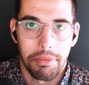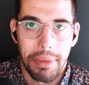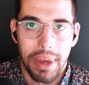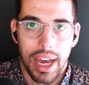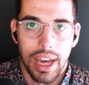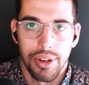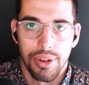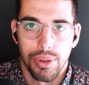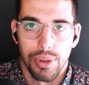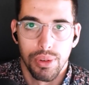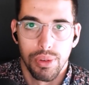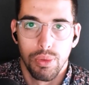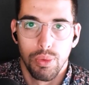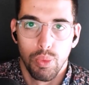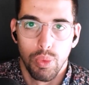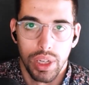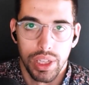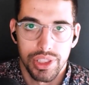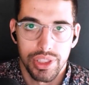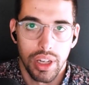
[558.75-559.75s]
matter
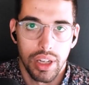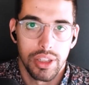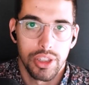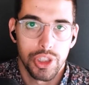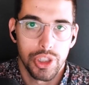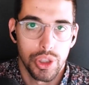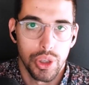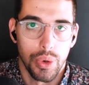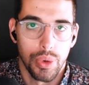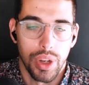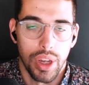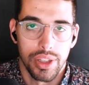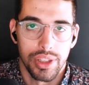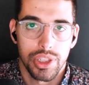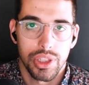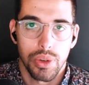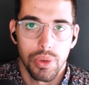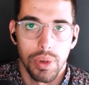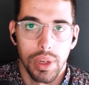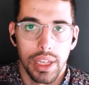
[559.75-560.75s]
what's shown on
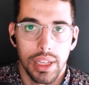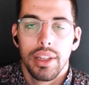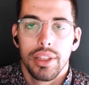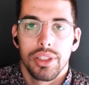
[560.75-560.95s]
screen.